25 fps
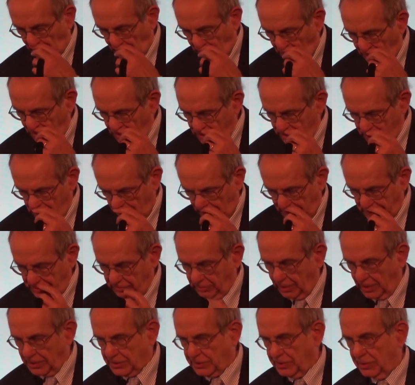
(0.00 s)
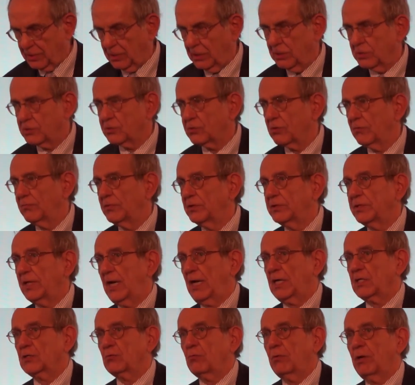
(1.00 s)
also address the issue of the
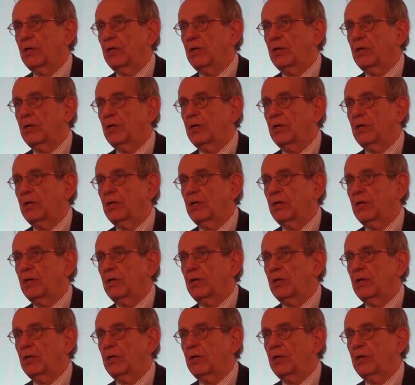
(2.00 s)
tax